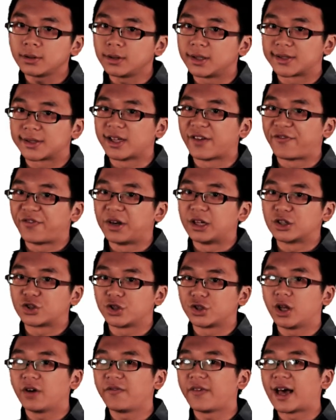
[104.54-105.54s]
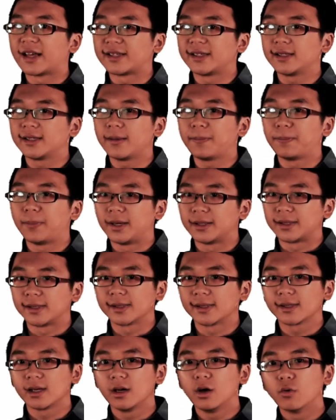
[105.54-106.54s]
This definition of acids and
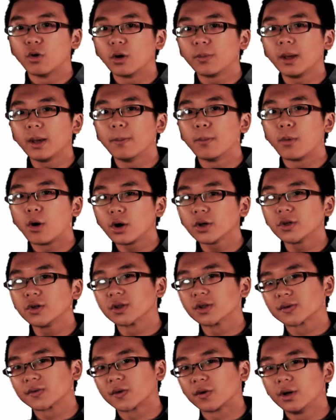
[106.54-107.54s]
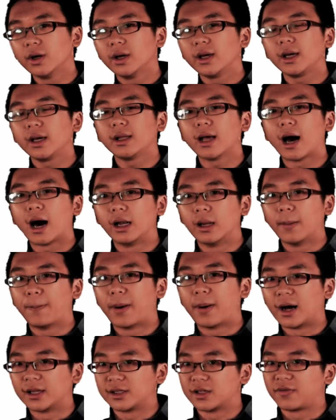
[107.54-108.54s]
bases will be more useful in other
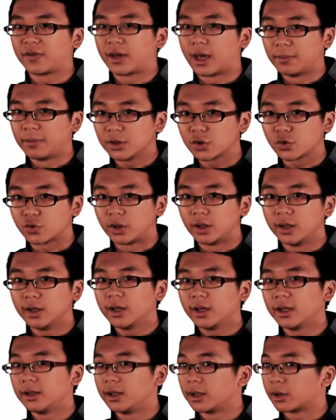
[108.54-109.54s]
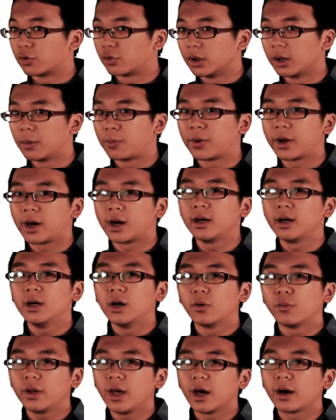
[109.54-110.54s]
parts of chemistry. In equilibria,
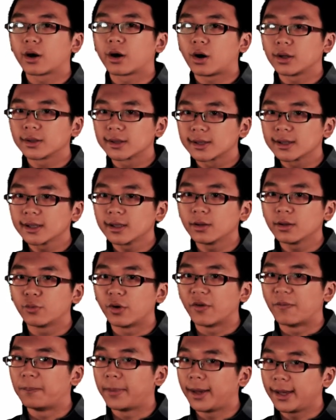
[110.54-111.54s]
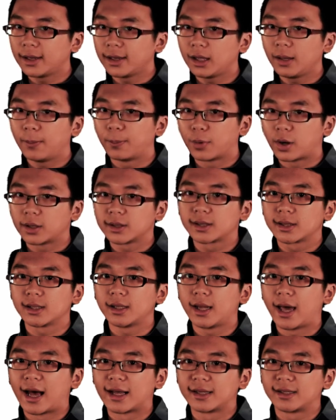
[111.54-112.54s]
we are concerned with mainly
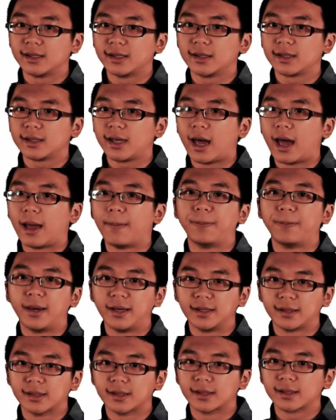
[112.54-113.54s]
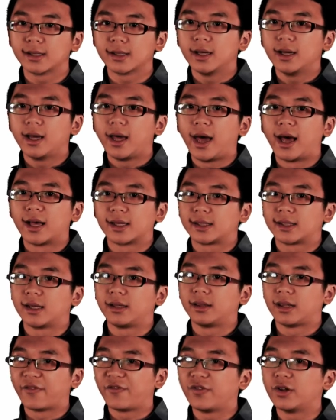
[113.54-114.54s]
bronzed acids and bases, as the
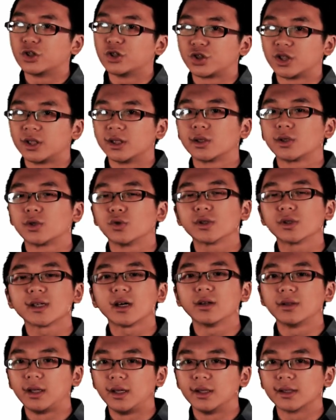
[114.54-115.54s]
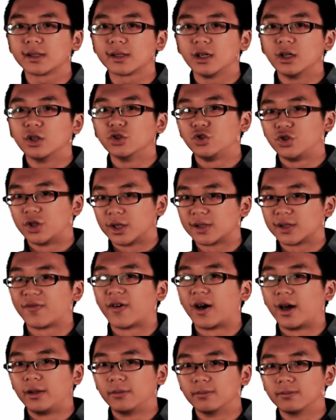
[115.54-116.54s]
definition suits our needs just
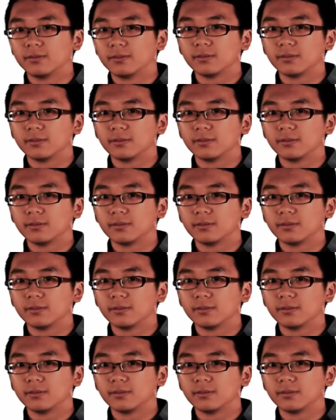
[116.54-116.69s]
fine.